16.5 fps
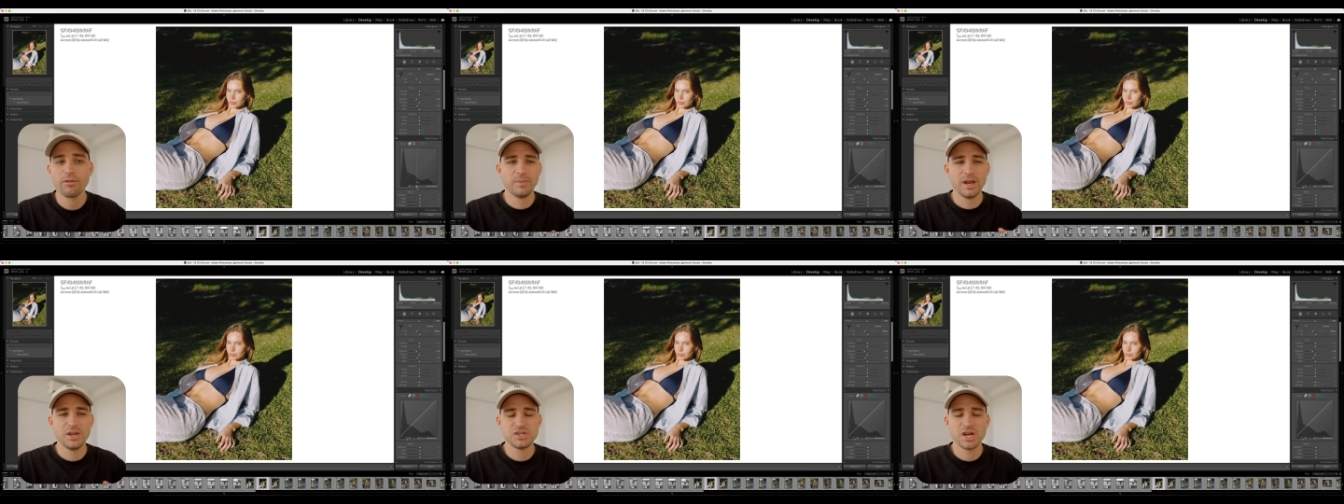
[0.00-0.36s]

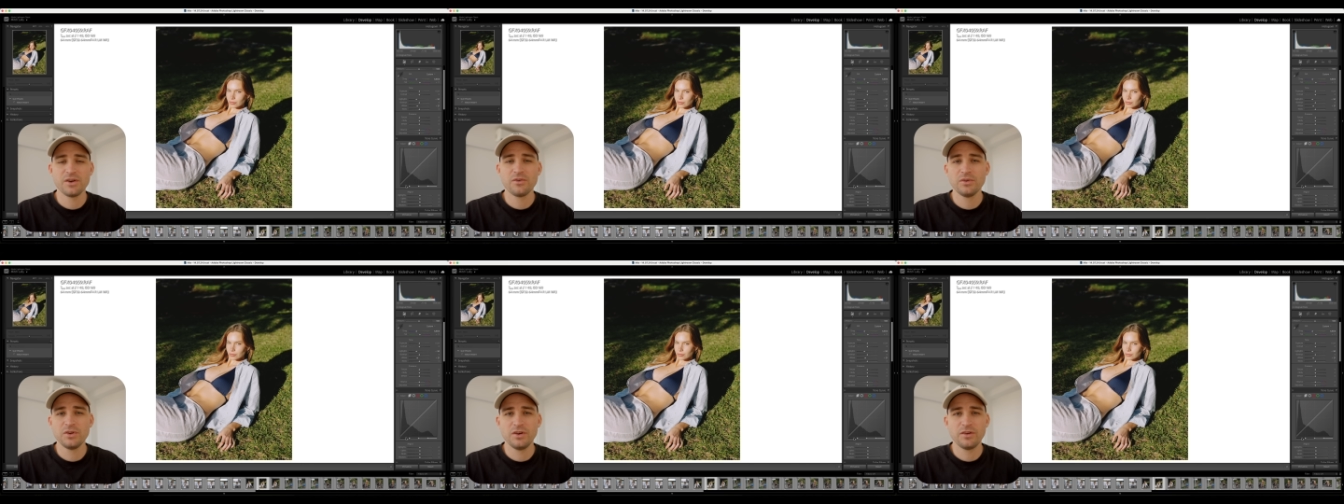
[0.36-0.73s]
but in
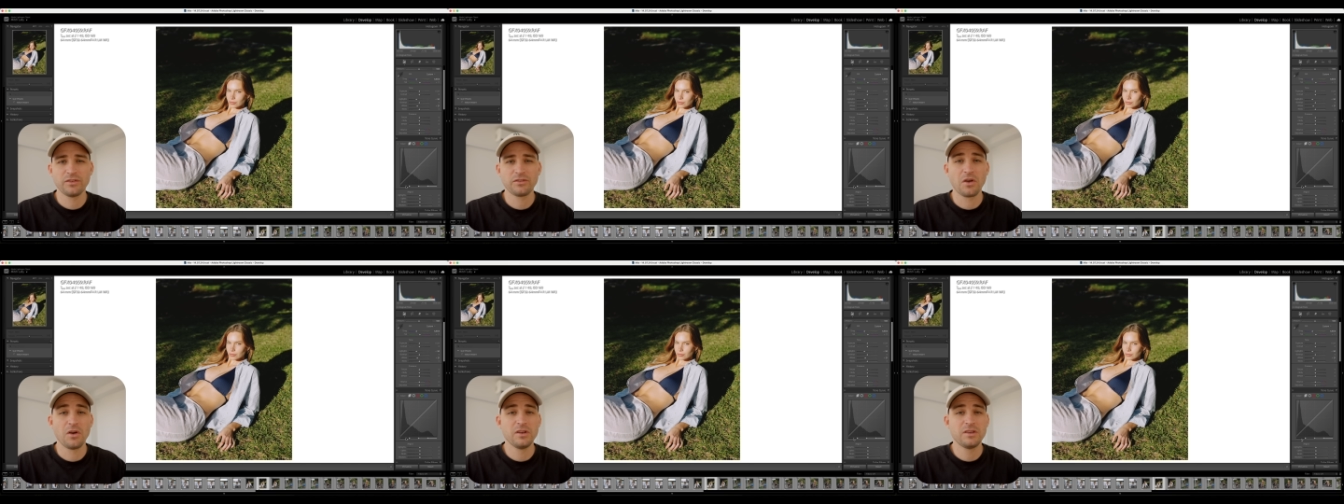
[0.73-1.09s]
general, you're
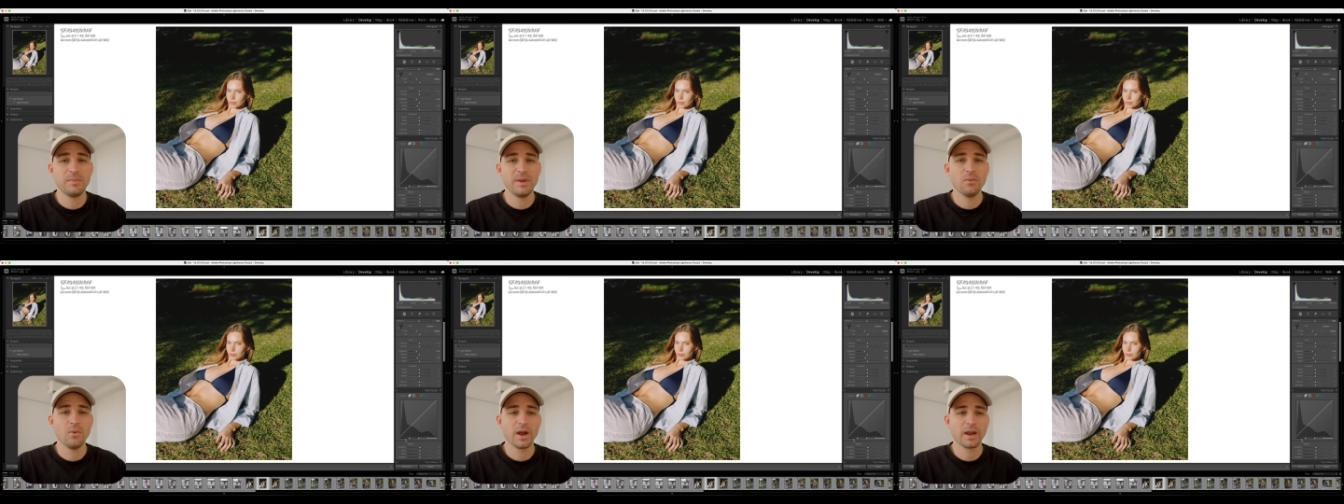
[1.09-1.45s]
just going to
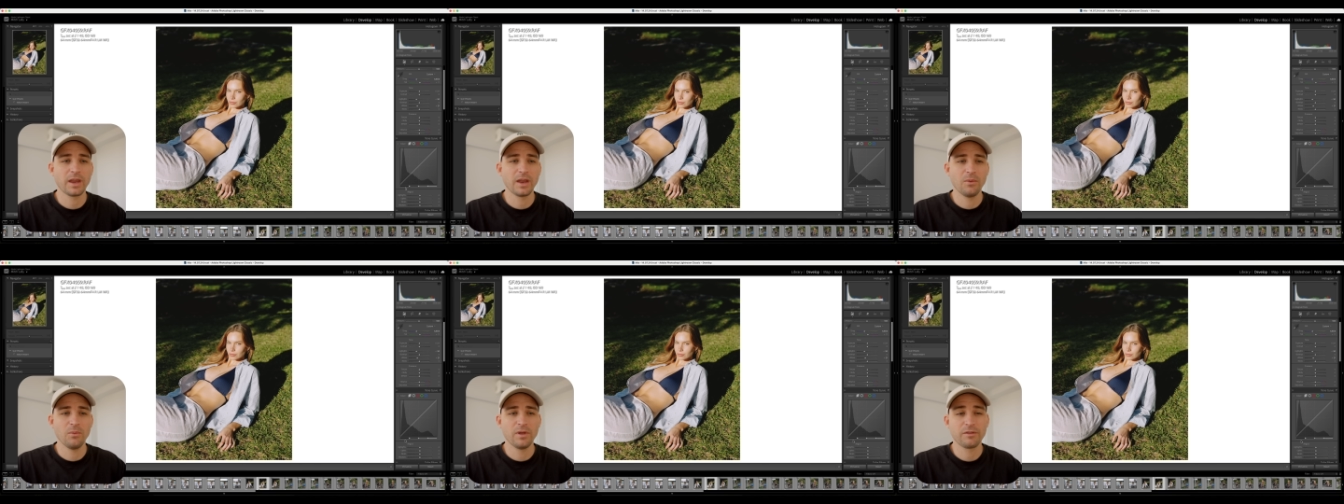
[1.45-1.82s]
be
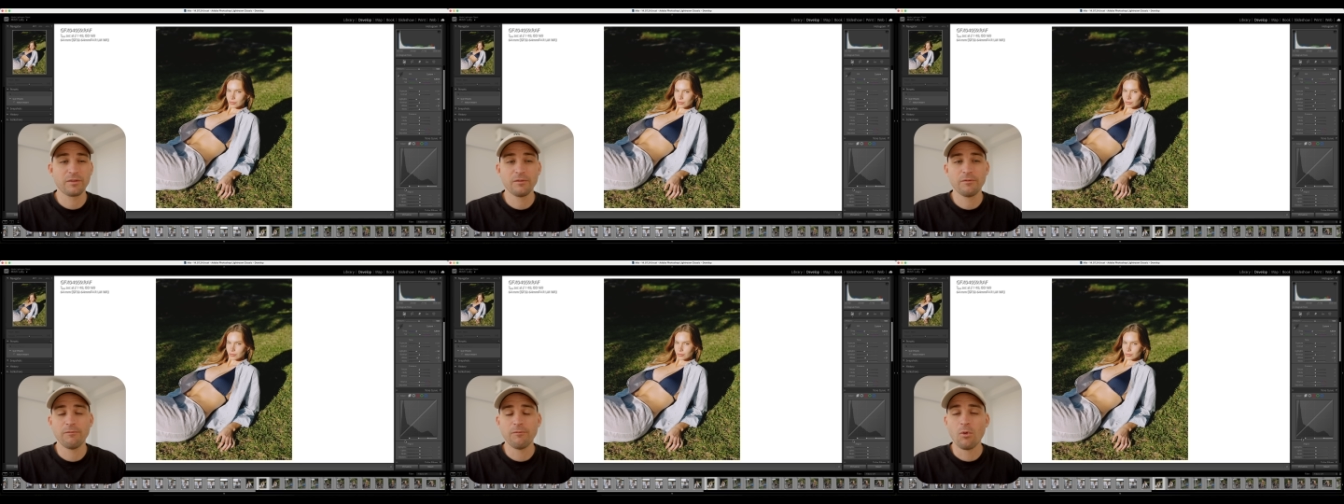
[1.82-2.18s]
working
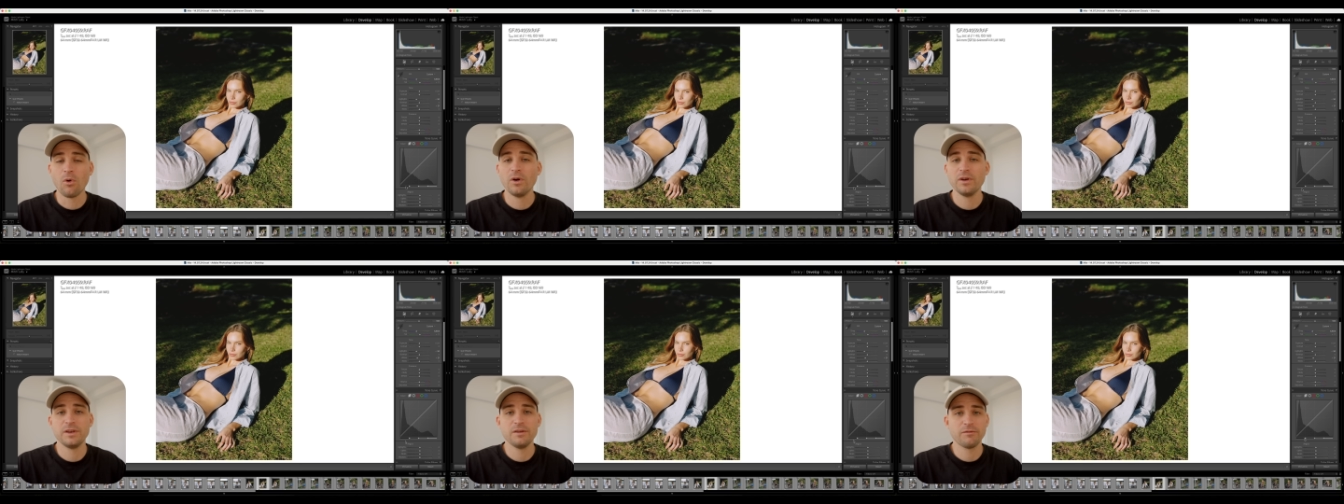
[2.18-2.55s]
with
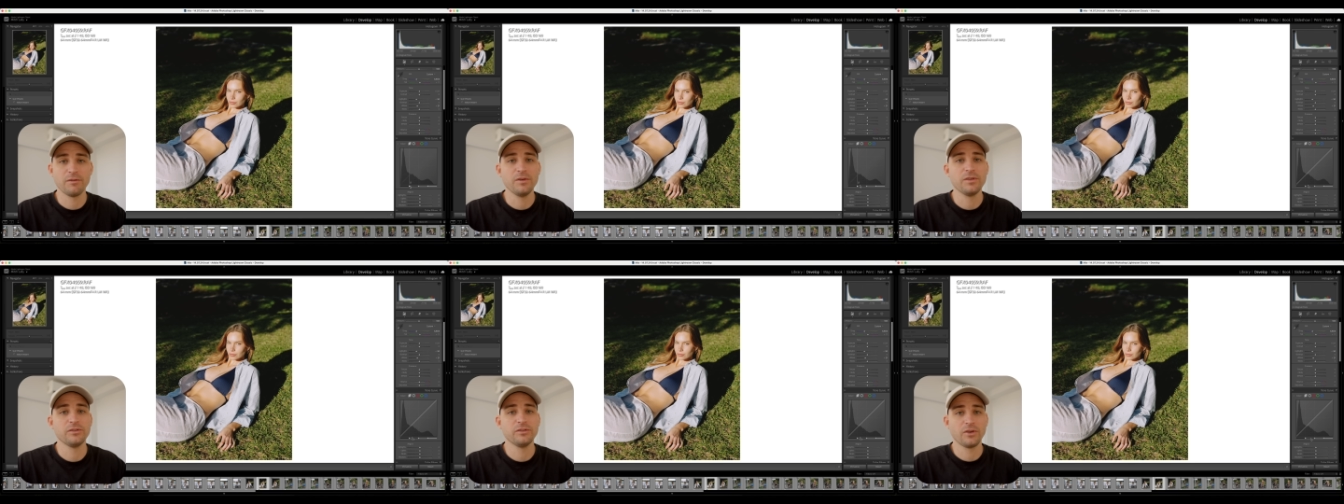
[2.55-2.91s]
four
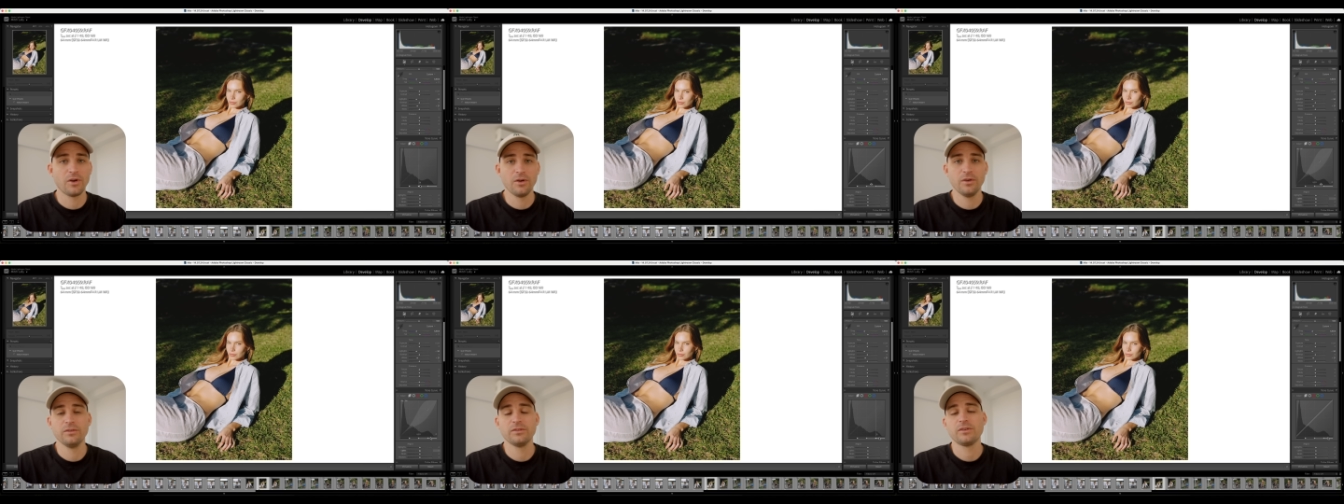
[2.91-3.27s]
different
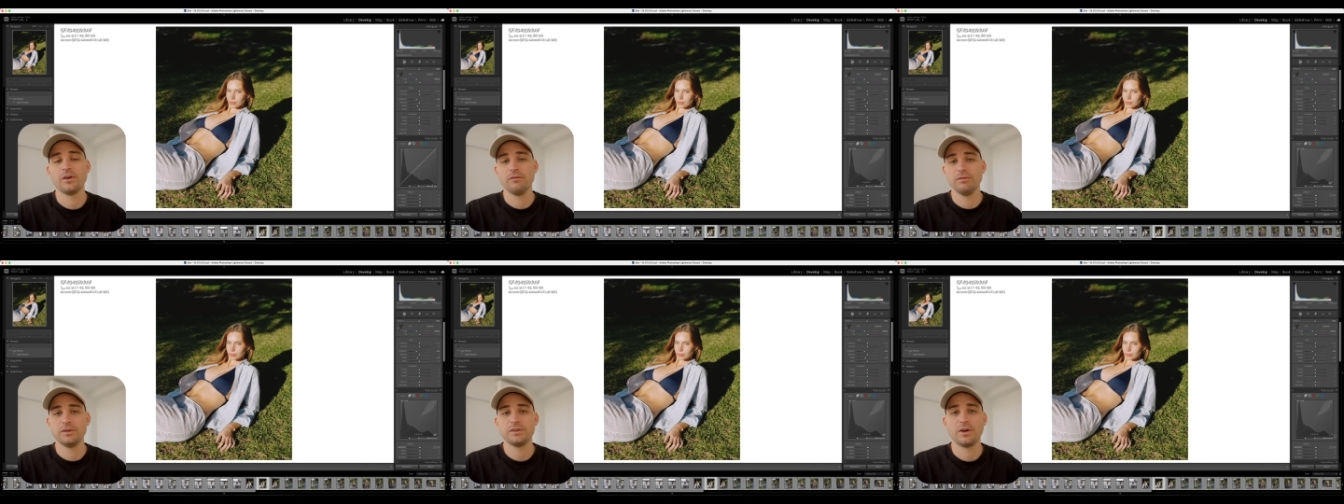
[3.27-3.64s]
zones
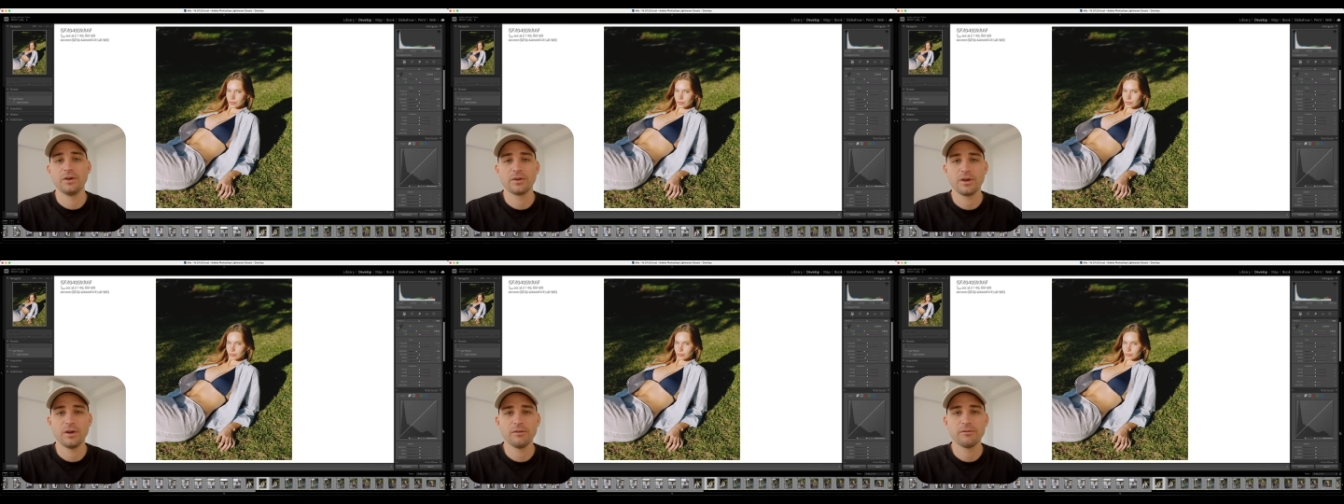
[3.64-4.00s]
of the
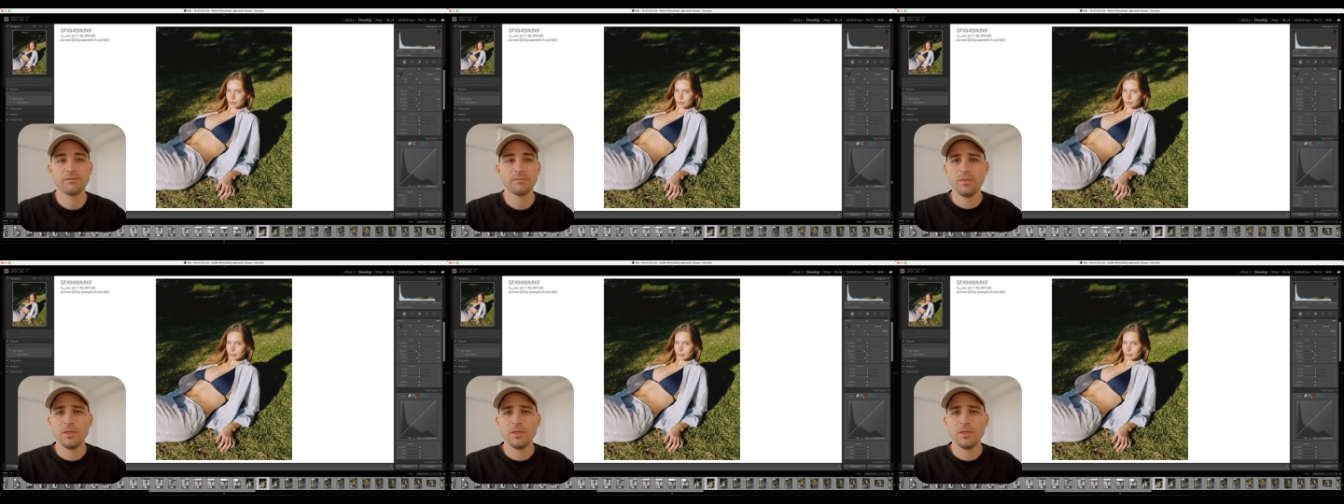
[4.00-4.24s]
tone curve.